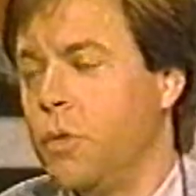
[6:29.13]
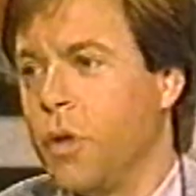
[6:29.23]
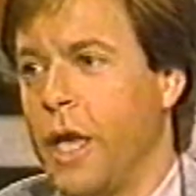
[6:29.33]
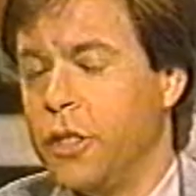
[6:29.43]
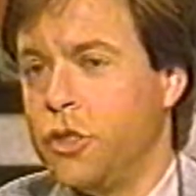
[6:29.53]
to
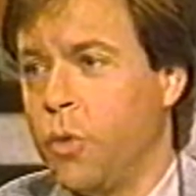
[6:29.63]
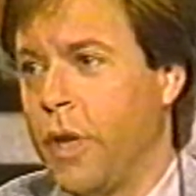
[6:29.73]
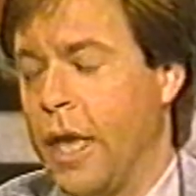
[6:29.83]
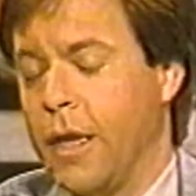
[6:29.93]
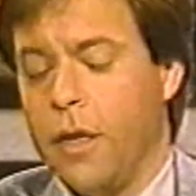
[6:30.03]
a kind of
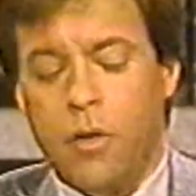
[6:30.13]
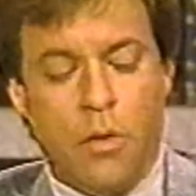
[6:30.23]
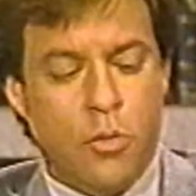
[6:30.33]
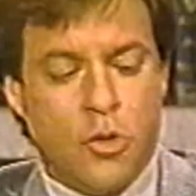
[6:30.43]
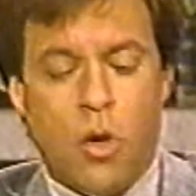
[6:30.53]
shorthand
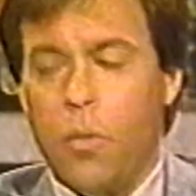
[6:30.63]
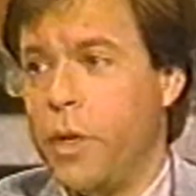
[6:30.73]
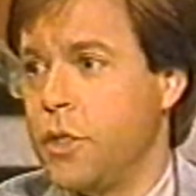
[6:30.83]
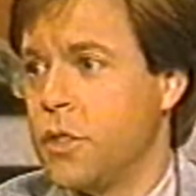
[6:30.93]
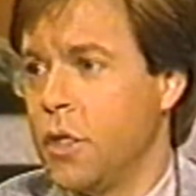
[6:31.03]
here, it was
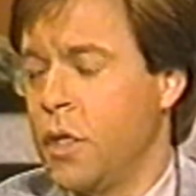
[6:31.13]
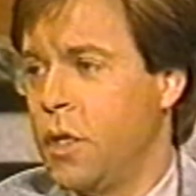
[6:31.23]
always